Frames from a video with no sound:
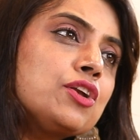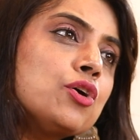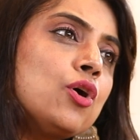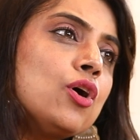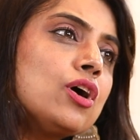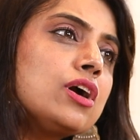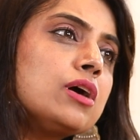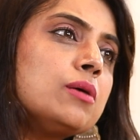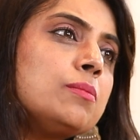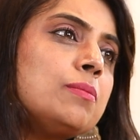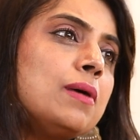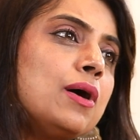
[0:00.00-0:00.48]

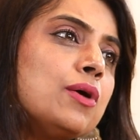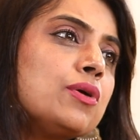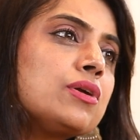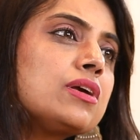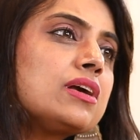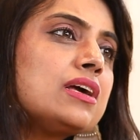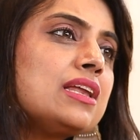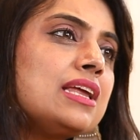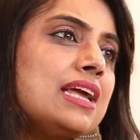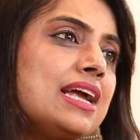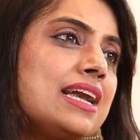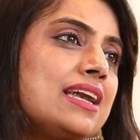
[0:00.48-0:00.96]
talk
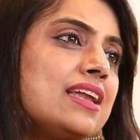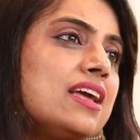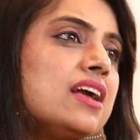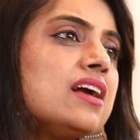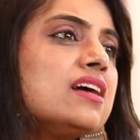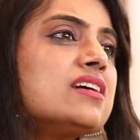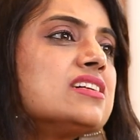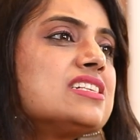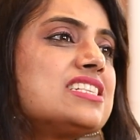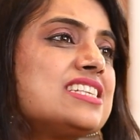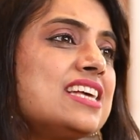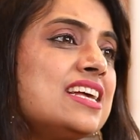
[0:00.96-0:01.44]
about
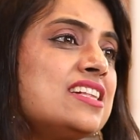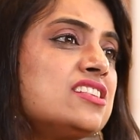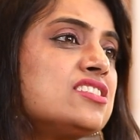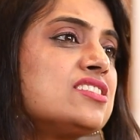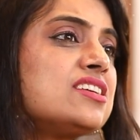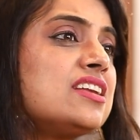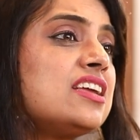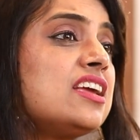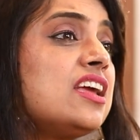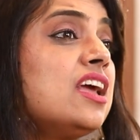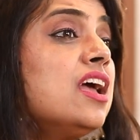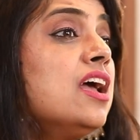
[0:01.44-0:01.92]
creating a
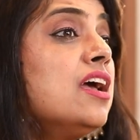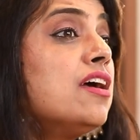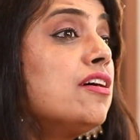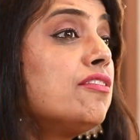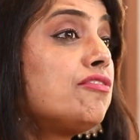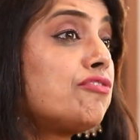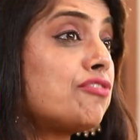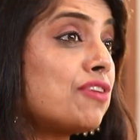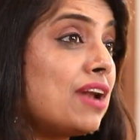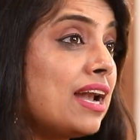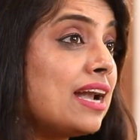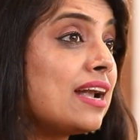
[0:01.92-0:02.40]
sensory
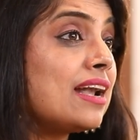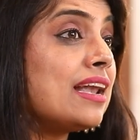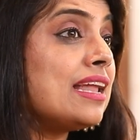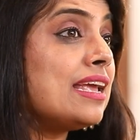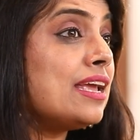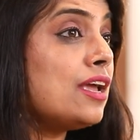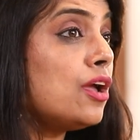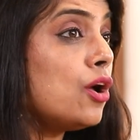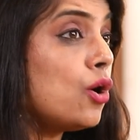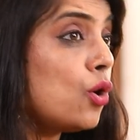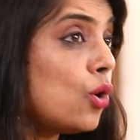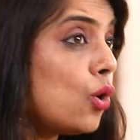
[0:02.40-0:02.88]

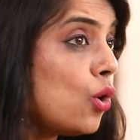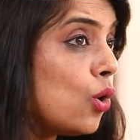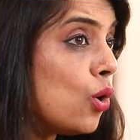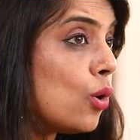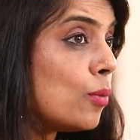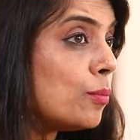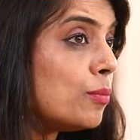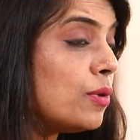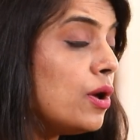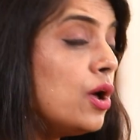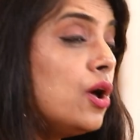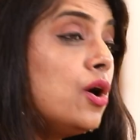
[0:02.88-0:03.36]
friendly
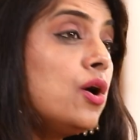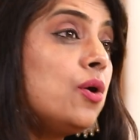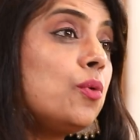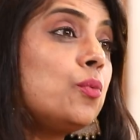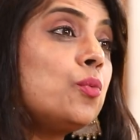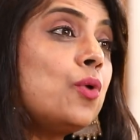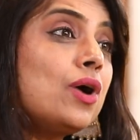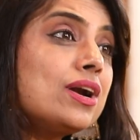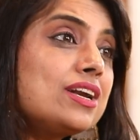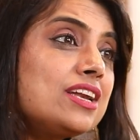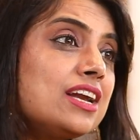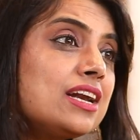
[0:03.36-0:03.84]
home,
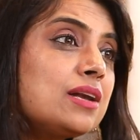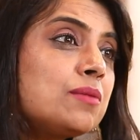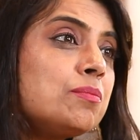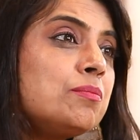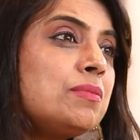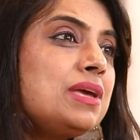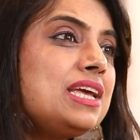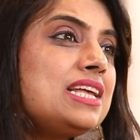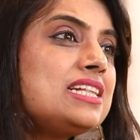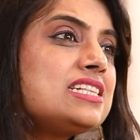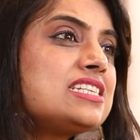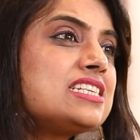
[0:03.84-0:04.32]
what it
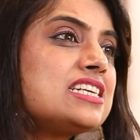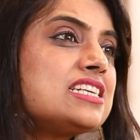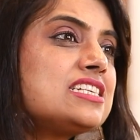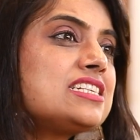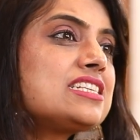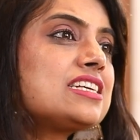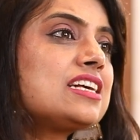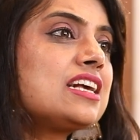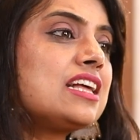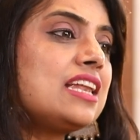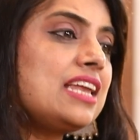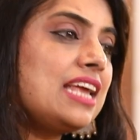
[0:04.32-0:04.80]
means
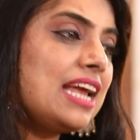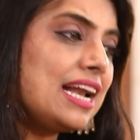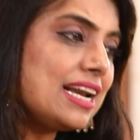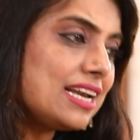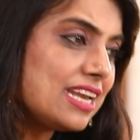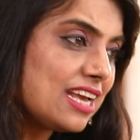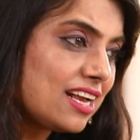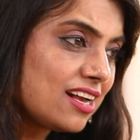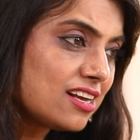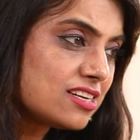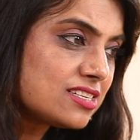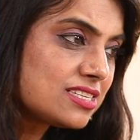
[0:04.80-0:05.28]
is
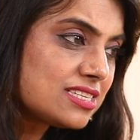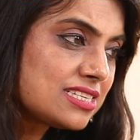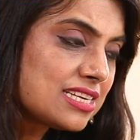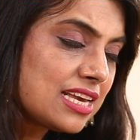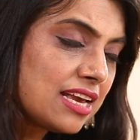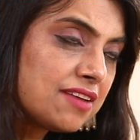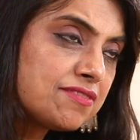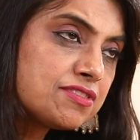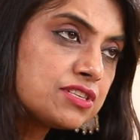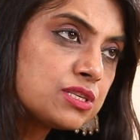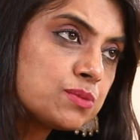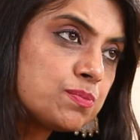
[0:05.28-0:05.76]
creating a
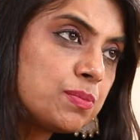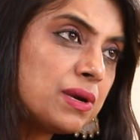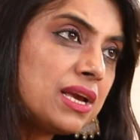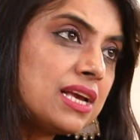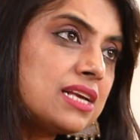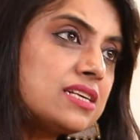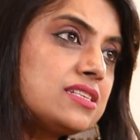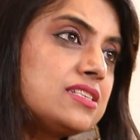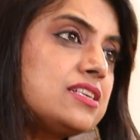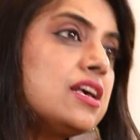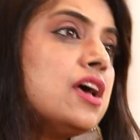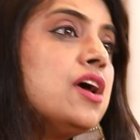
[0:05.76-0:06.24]
safe
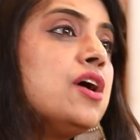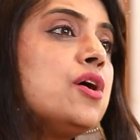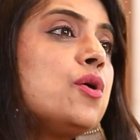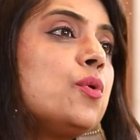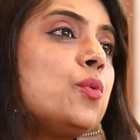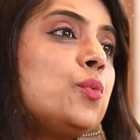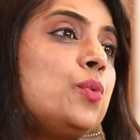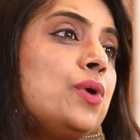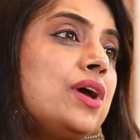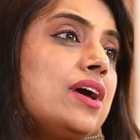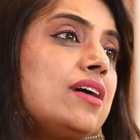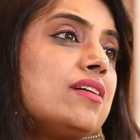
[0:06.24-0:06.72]
space
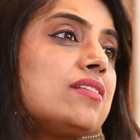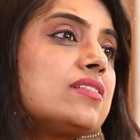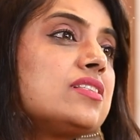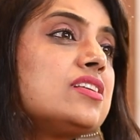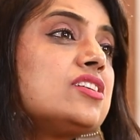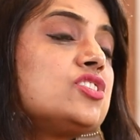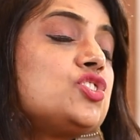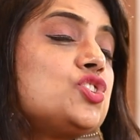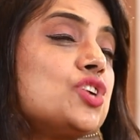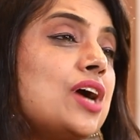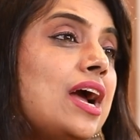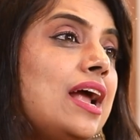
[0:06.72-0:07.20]
where
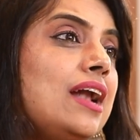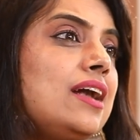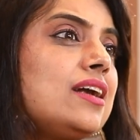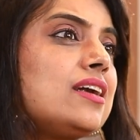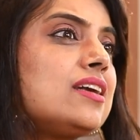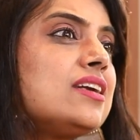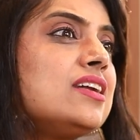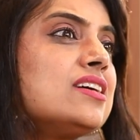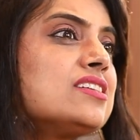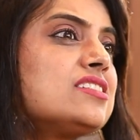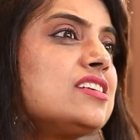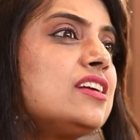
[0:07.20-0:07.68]
the
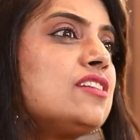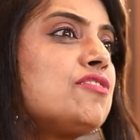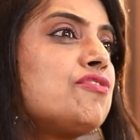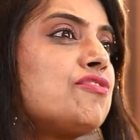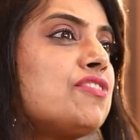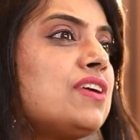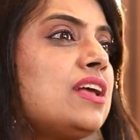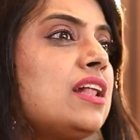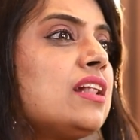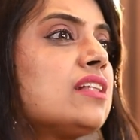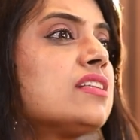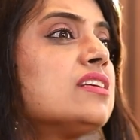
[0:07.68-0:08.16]
child doesn't
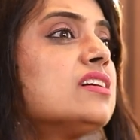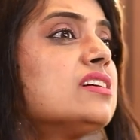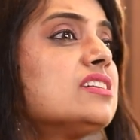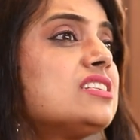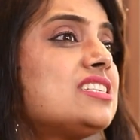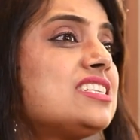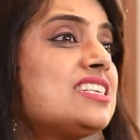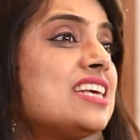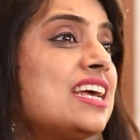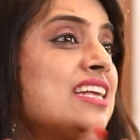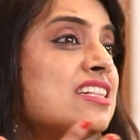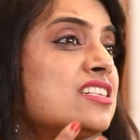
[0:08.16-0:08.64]
feel the
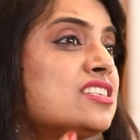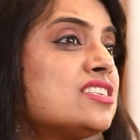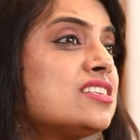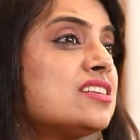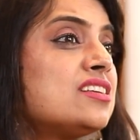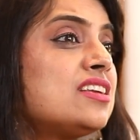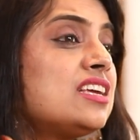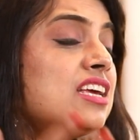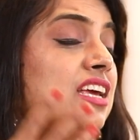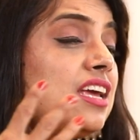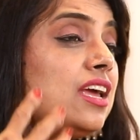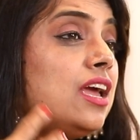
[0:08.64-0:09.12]

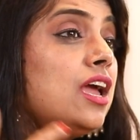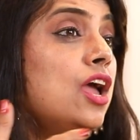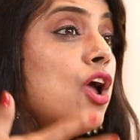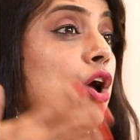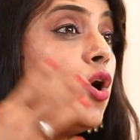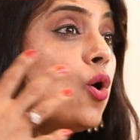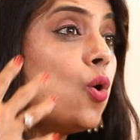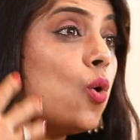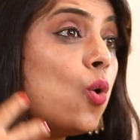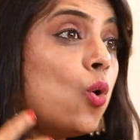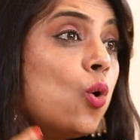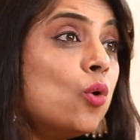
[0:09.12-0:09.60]
sensory
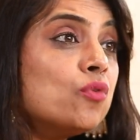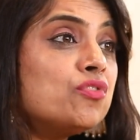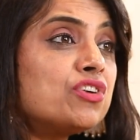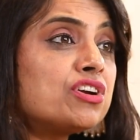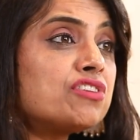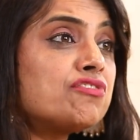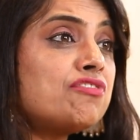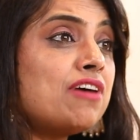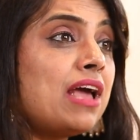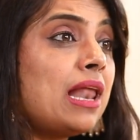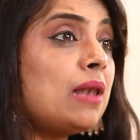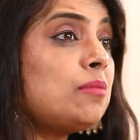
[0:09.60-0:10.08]

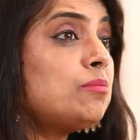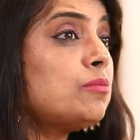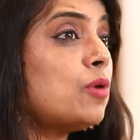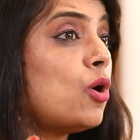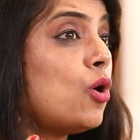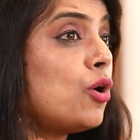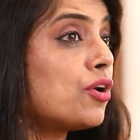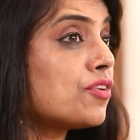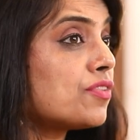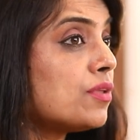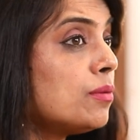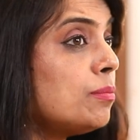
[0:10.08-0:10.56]
overwhelm
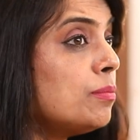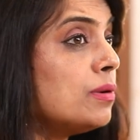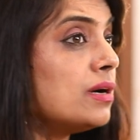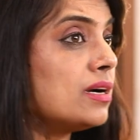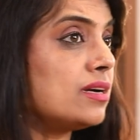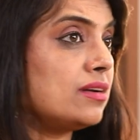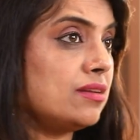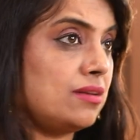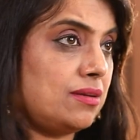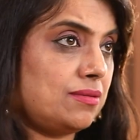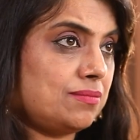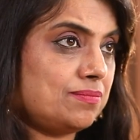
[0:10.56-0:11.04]
or the
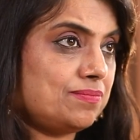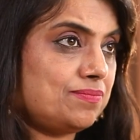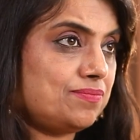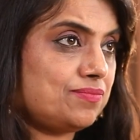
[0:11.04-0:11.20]
burden,